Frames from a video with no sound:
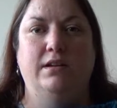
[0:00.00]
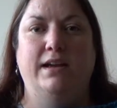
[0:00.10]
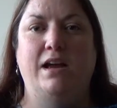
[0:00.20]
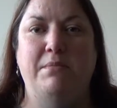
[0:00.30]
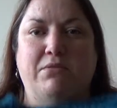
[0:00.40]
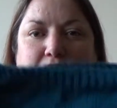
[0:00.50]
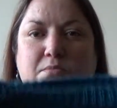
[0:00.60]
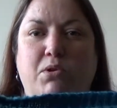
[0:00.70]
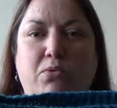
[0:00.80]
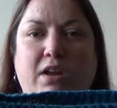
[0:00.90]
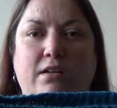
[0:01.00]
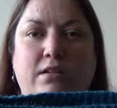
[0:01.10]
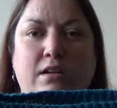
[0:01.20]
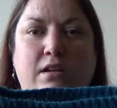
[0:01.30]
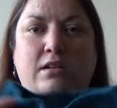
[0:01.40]
came out smaller,
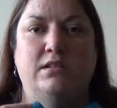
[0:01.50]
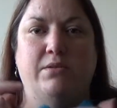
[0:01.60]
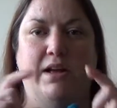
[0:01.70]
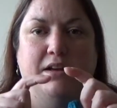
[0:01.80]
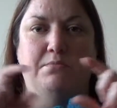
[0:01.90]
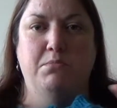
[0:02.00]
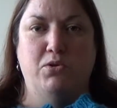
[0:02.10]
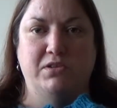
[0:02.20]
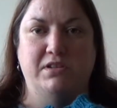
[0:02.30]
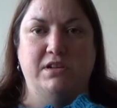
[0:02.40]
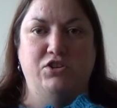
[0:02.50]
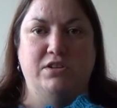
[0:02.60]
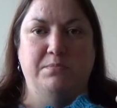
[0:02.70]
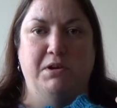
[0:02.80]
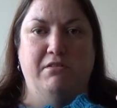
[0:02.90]
so I had more
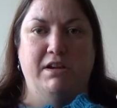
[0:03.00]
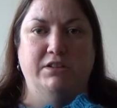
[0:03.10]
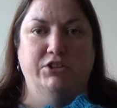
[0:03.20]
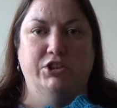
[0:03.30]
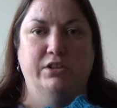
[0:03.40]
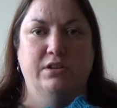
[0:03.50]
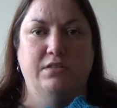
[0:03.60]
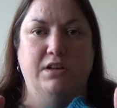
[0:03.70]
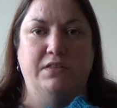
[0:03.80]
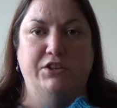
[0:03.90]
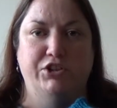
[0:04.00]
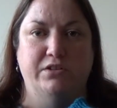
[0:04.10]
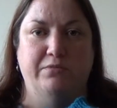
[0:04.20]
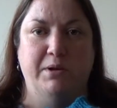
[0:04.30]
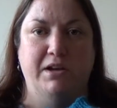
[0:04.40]
stitches per inch than there should
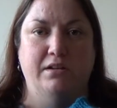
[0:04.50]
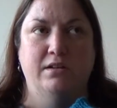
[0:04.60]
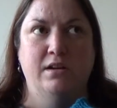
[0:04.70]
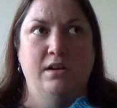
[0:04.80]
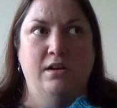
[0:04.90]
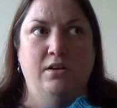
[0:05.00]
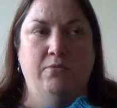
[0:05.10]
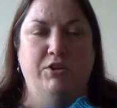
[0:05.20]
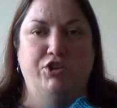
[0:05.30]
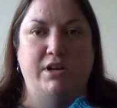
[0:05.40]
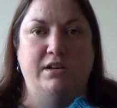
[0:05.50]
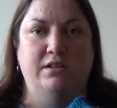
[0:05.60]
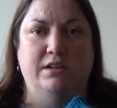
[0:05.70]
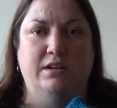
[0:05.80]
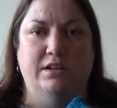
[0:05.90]
have been, which
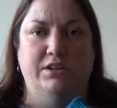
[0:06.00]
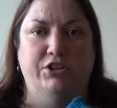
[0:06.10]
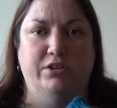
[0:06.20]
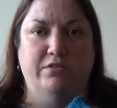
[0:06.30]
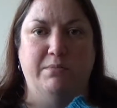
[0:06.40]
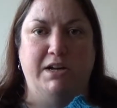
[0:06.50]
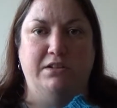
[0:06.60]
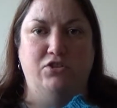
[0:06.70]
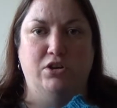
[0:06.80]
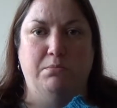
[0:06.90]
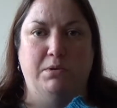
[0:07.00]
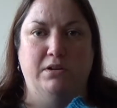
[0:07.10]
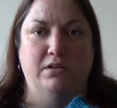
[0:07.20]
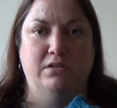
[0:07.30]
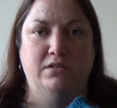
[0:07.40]
technically should have made the
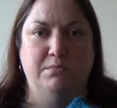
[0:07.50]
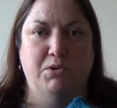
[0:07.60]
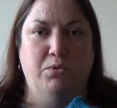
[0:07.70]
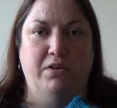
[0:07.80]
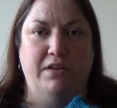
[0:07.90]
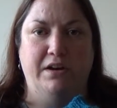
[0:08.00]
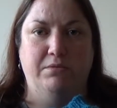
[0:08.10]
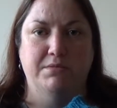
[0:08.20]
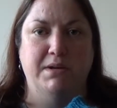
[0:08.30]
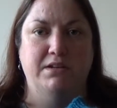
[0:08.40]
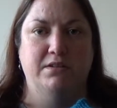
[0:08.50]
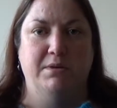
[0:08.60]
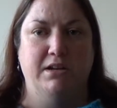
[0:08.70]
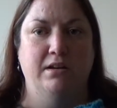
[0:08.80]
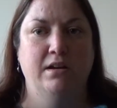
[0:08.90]
jumper smaller than it was meant to
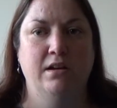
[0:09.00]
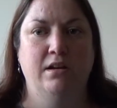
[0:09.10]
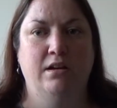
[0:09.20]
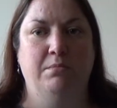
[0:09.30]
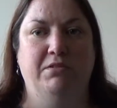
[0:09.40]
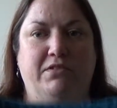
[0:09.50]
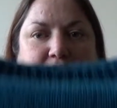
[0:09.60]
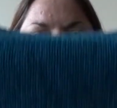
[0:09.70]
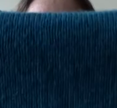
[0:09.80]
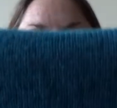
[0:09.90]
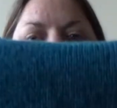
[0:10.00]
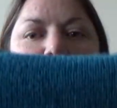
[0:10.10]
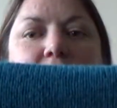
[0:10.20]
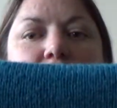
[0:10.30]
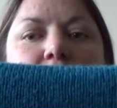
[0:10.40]
be, but for some
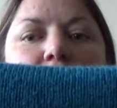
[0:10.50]
reason